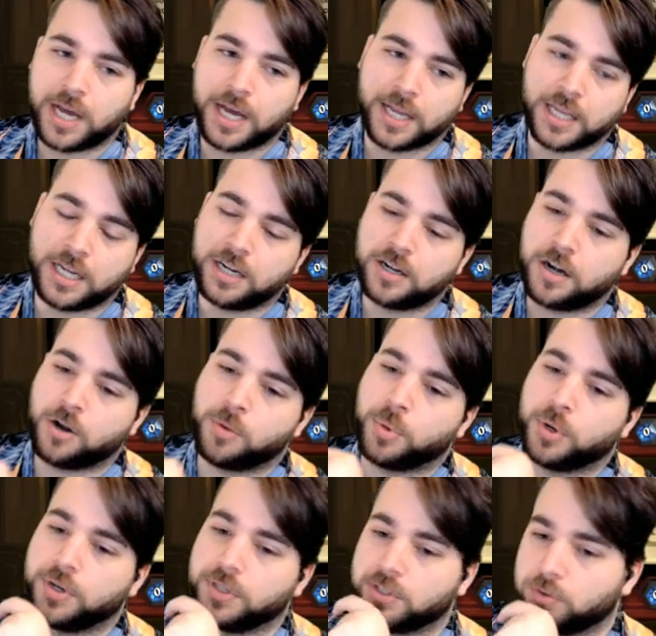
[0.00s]
get in our
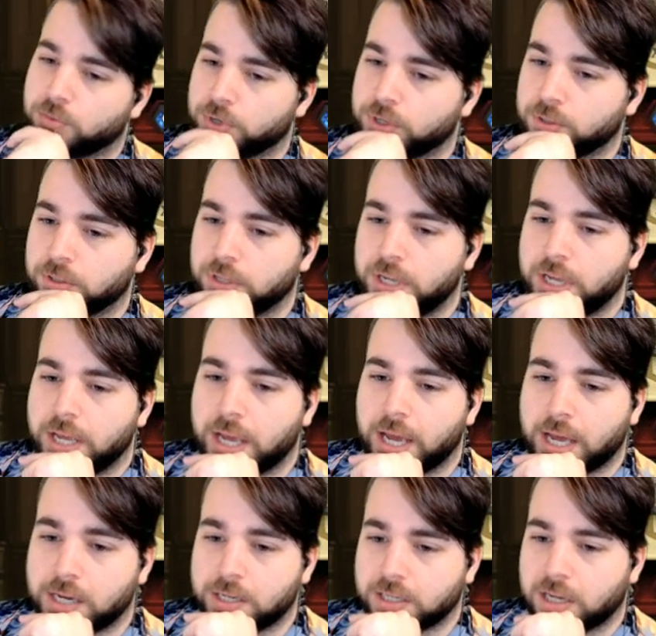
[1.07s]
opponent's grill,
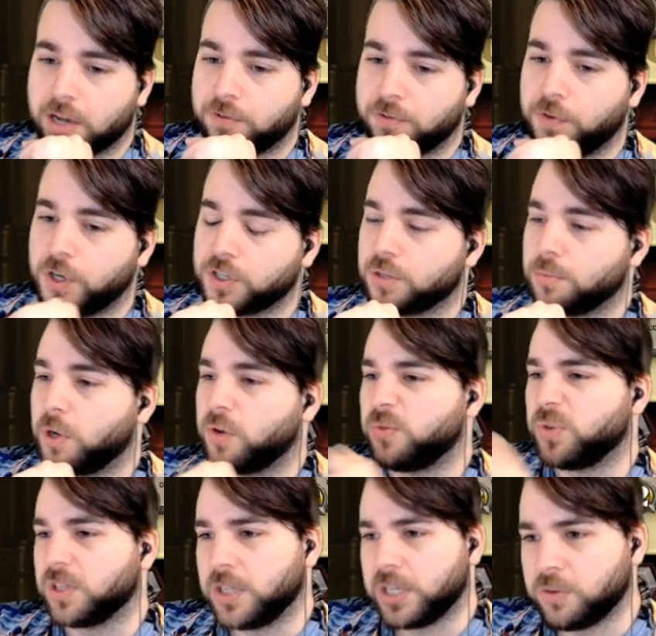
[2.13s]
and finish them
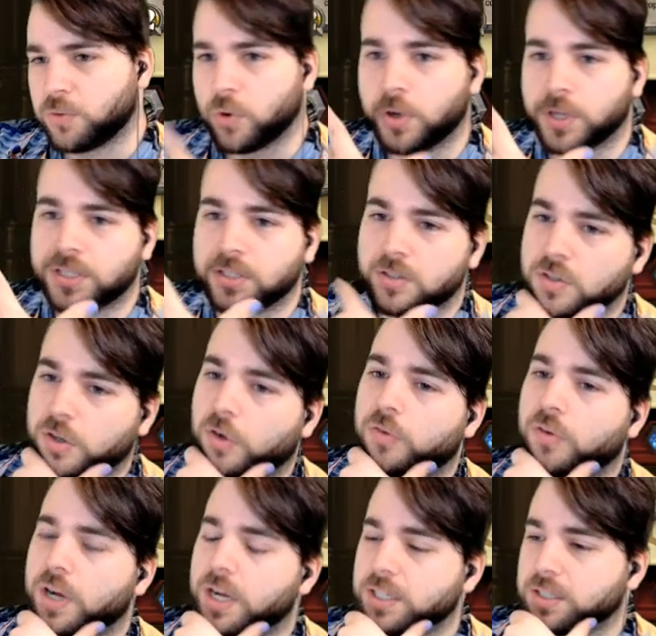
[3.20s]
off with Leroys and
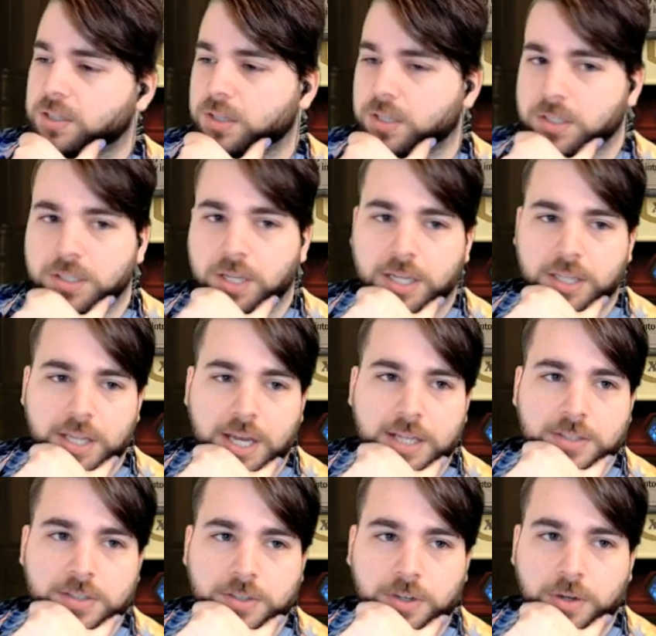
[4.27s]
Soulfires and things like
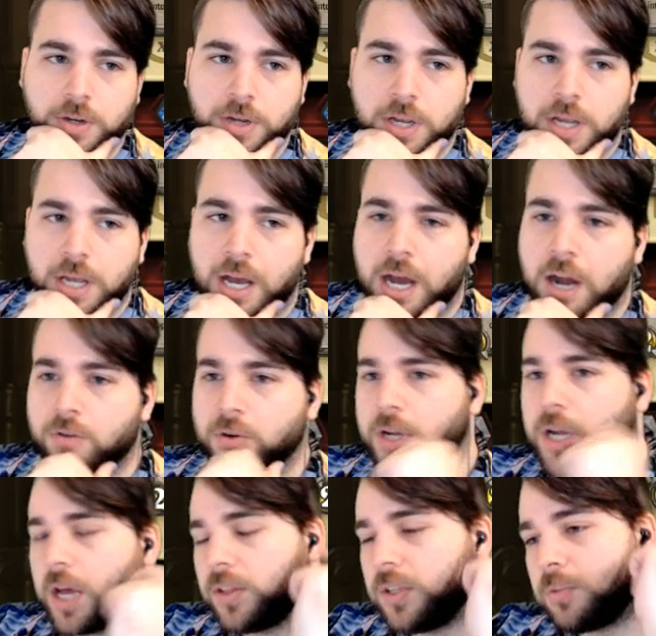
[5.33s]
that. So
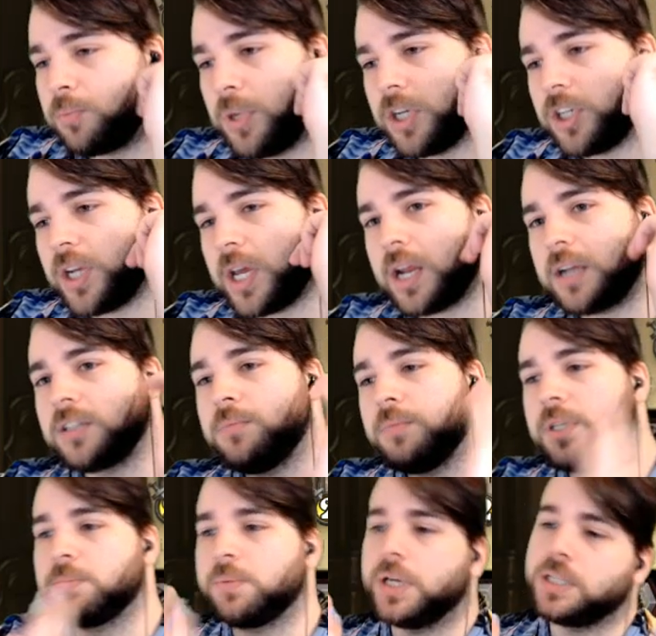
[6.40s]
regardless, big shout out to
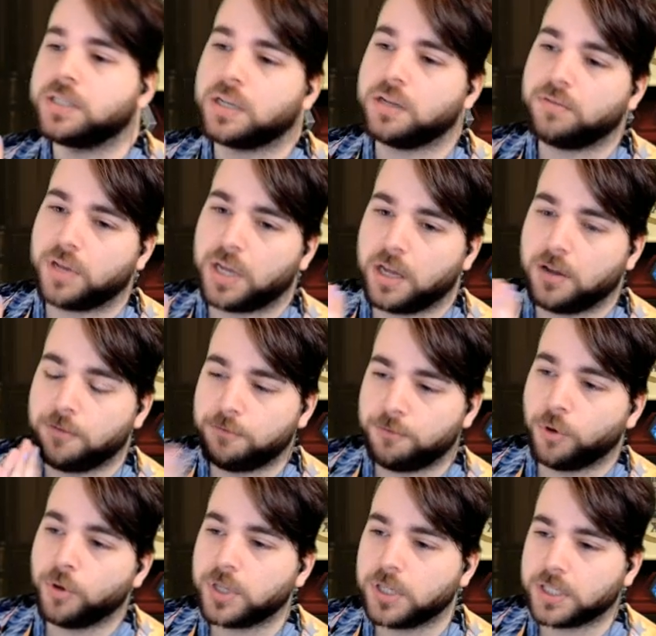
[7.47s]
MisplayTV
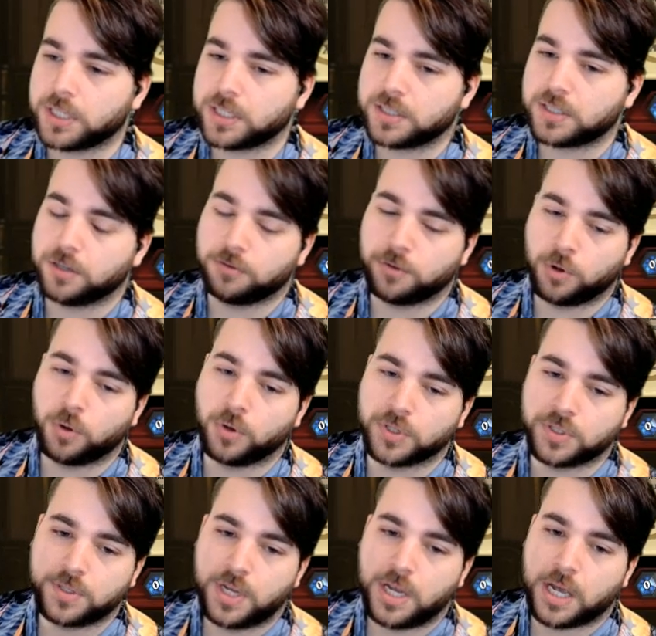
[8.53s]
for the list. Of
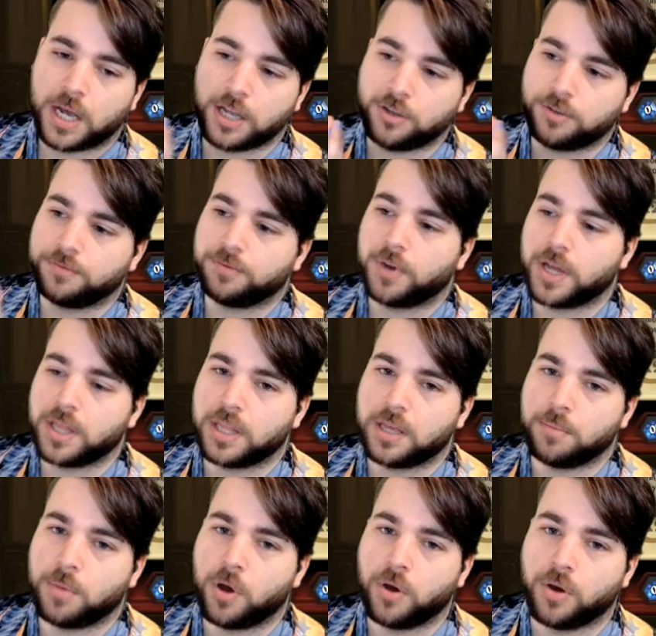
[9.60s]
course, you can find
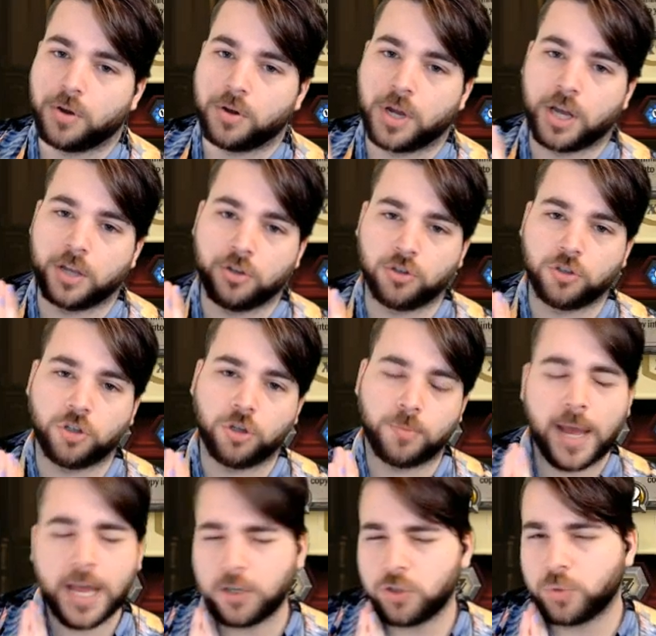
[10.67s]
them on
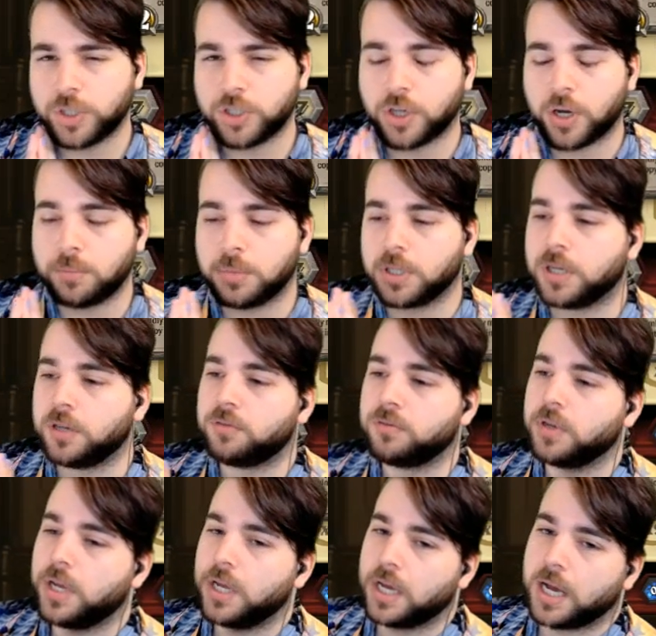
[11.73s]
YouTube and Twitch, I believe.